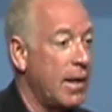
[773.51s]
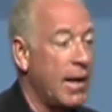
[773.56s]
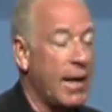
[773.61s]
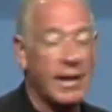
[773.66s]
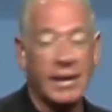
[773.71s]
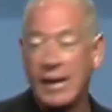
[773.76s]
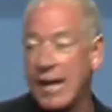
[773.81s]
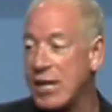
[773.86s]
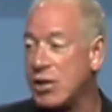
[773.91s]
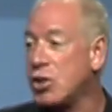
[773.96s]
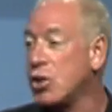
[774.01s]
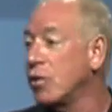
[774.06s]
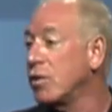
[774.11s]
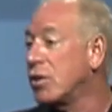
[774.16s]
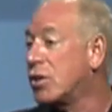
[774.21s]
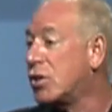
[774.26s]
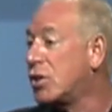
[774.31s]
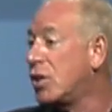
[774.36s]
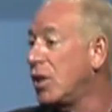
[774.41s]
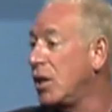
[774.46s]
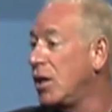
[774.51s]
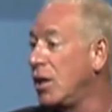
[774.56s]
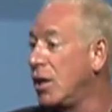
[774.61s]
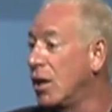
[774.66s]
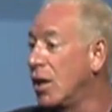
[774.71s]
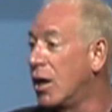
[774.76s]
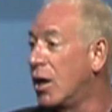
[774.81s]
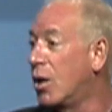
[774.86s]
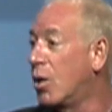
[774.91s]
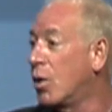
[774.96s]
Unless you're a
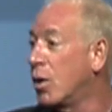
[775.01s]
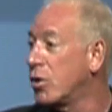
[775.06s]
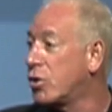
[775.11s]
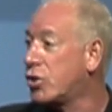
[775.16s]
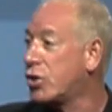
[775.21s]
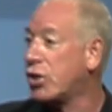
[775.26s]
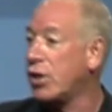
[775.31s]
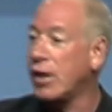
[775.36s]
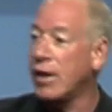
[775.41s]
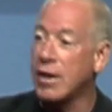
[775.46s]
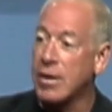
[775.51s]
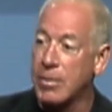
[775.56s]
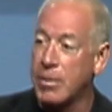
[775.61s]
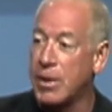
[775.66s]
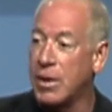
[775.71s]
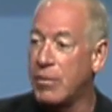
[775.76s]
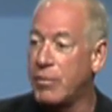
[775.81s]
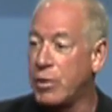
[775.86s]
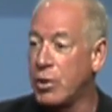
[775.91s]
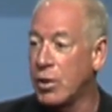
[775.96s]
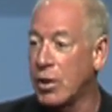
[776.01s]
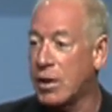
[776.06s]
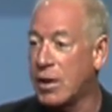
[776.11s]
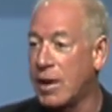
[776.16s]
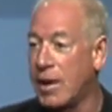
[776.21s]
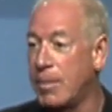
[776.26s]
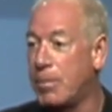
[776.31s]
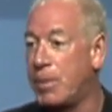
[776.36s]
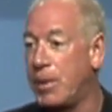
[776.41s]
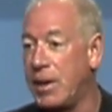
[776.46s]
CEO or chairman of your
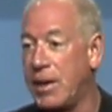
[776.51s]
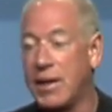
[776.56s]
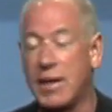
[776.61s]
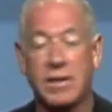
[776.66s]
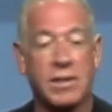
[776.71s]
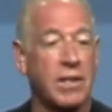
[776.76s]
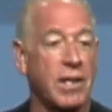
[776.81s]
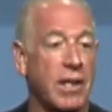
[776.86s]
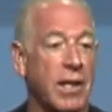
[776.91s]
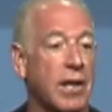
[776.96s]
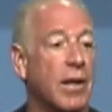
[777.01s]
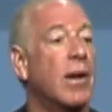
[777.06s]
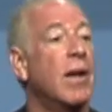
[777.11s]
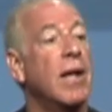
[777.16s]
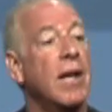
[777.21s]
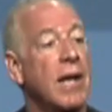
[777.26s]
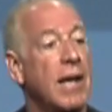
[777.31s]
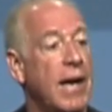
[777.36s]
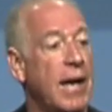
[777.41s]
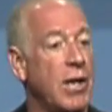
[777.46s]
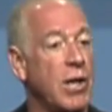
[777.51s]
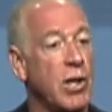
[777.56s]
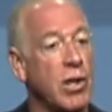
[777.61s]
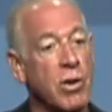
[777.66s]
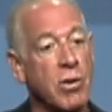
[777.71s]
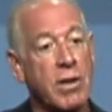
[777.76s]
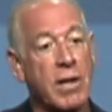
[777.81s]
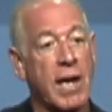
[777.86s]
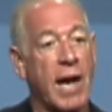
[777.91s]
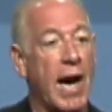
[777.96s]
company that's here and
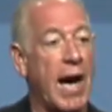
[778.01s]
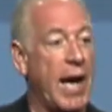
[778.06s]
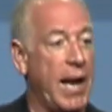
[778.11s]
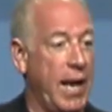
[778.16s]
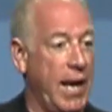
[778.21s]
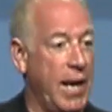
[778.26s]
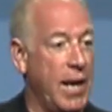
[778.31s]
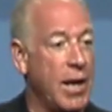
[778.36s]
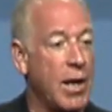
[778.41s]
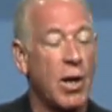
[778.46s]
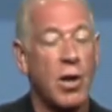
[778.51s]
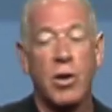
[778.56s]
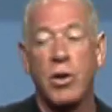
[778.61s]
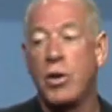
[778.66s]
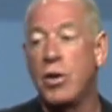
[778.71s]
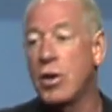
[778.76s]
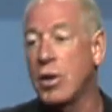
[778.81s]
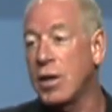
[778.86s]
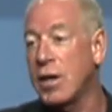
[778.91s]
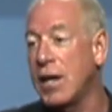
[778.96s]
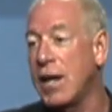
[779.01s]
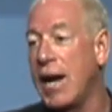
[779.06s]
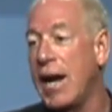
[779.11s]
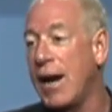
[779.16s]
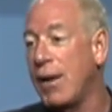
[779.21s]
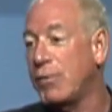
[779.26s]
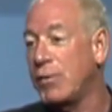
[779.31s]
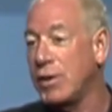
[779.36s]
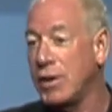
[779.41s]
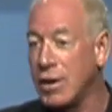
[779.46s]
you got it, you're going to
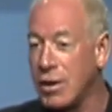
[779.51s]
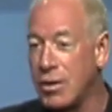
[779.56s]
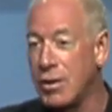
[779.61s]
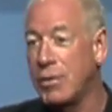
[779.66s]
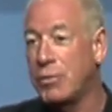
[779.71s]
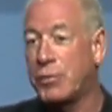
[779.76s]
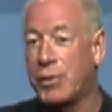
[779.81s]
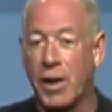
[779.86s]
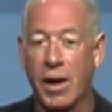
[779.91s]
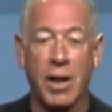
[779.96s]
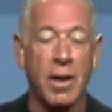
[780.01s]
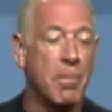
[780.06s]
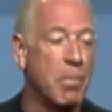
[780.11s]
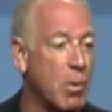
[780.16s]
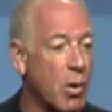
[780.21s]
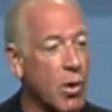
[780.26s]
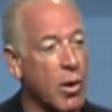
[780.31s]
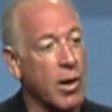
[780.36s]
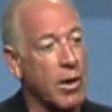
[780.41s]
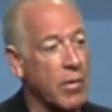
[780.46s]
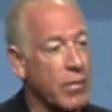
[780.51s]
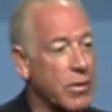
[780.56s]
have to go in front of the board or